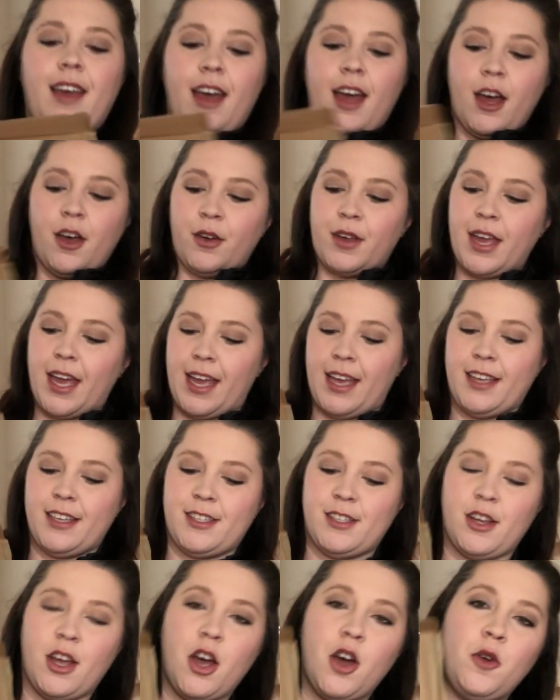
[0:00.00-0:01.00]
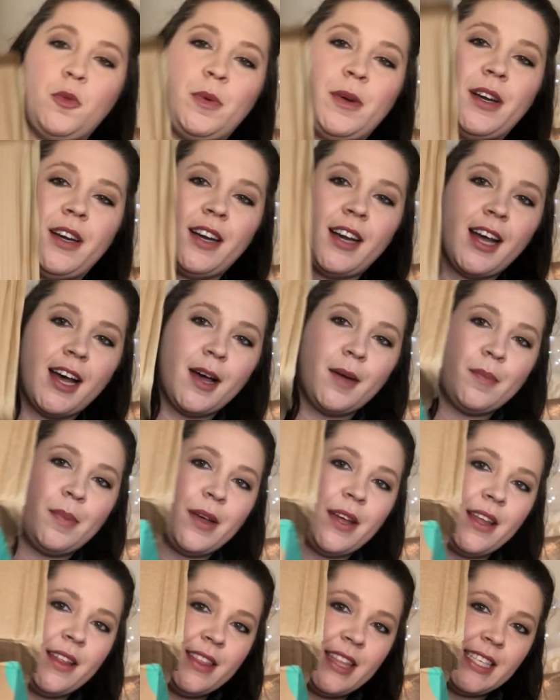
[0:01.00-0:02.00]
Okay, so open it up.
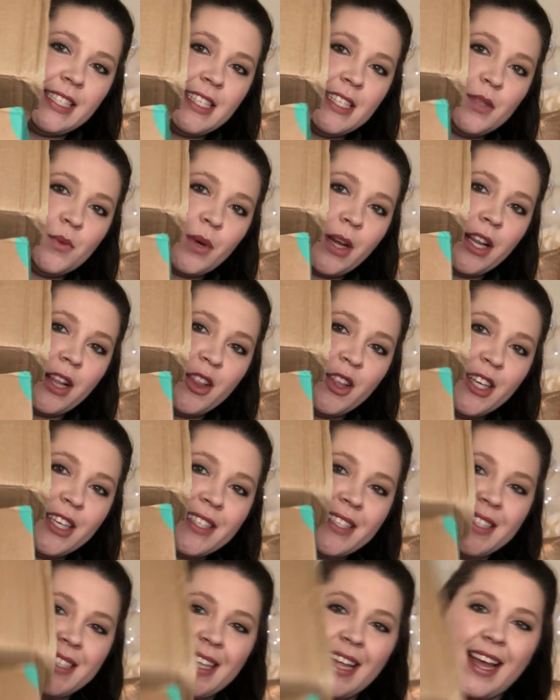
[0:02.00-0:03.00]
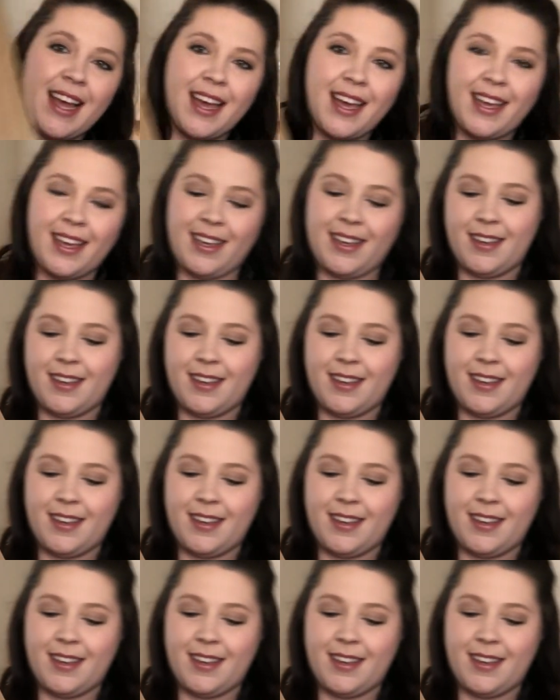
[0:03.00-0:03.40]
This is what it looks like.